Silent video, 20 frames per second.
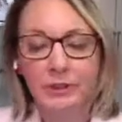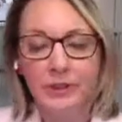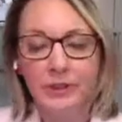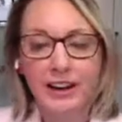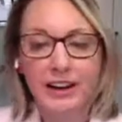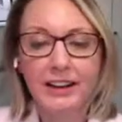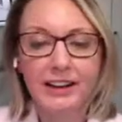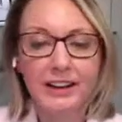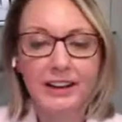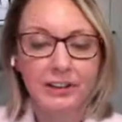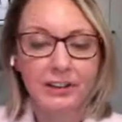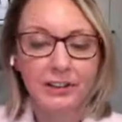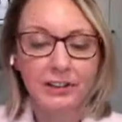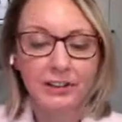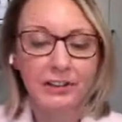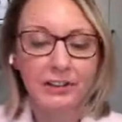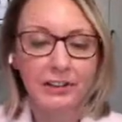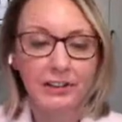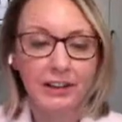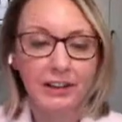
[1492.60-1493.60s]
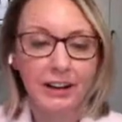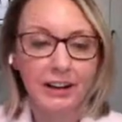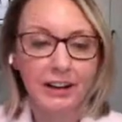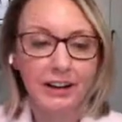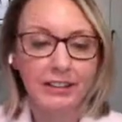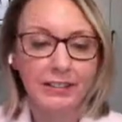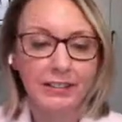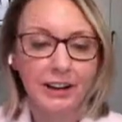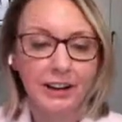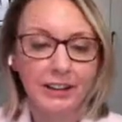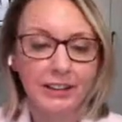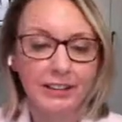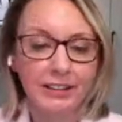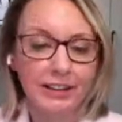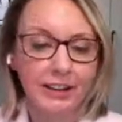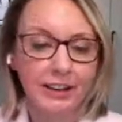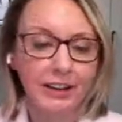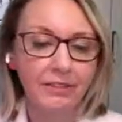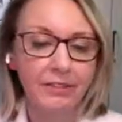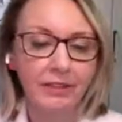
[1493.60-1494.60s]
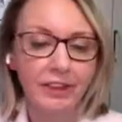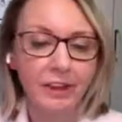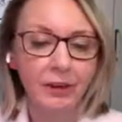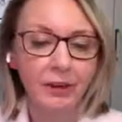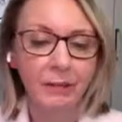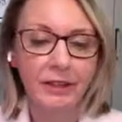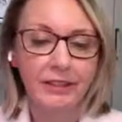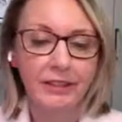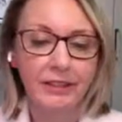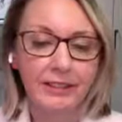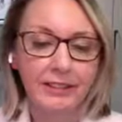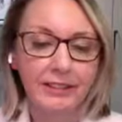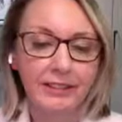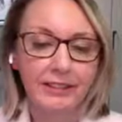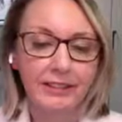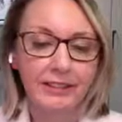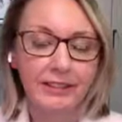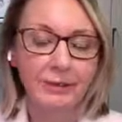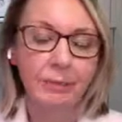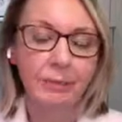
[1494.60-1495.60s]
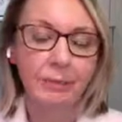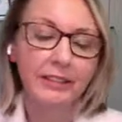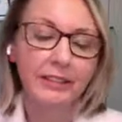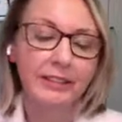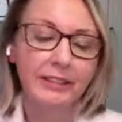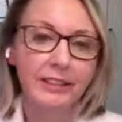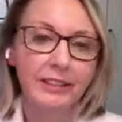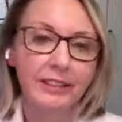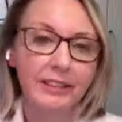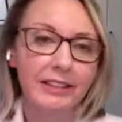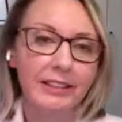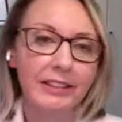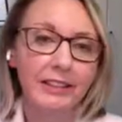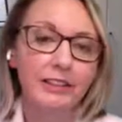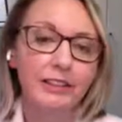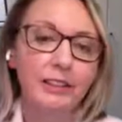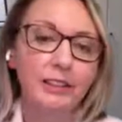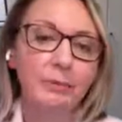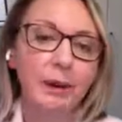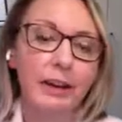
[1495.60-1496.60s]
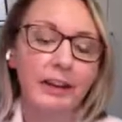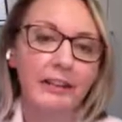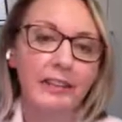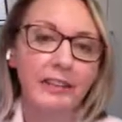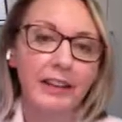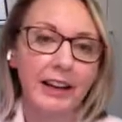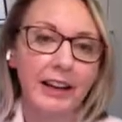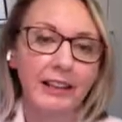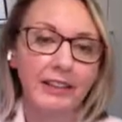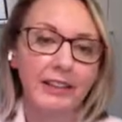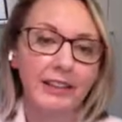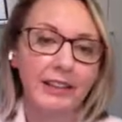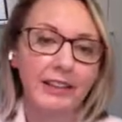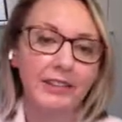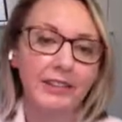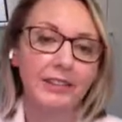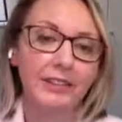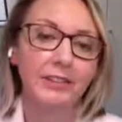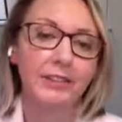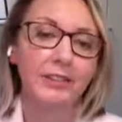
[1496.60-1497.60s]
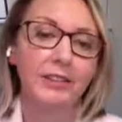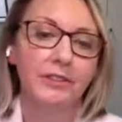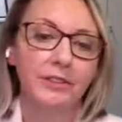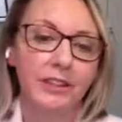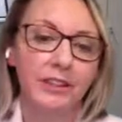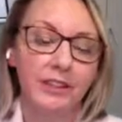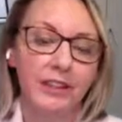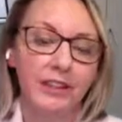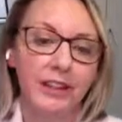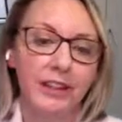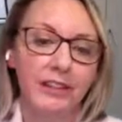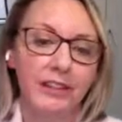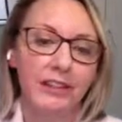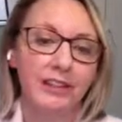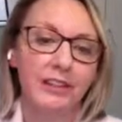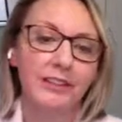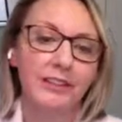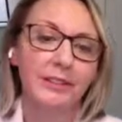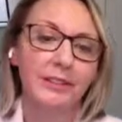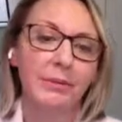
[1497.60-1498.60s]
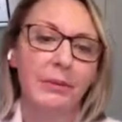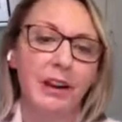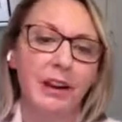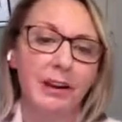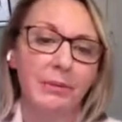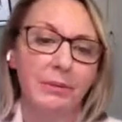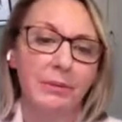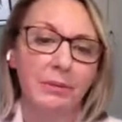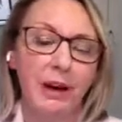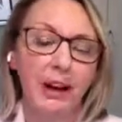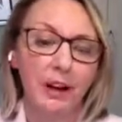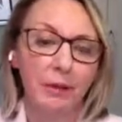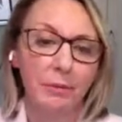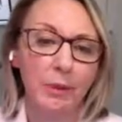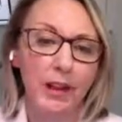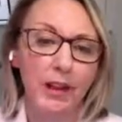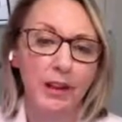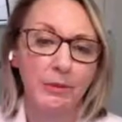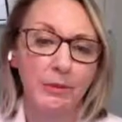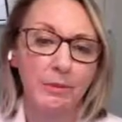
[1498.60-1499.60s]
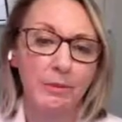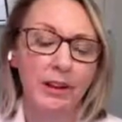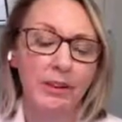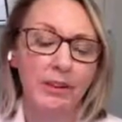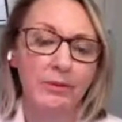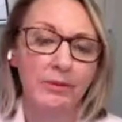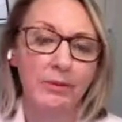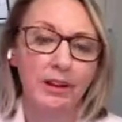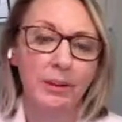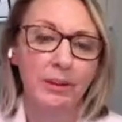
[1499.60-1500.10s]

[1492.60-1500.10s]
So that initial kind of onset of therapy, it's your best, the clinician's best guess. Like they're sort of just saying, like, this is what I would recommend, but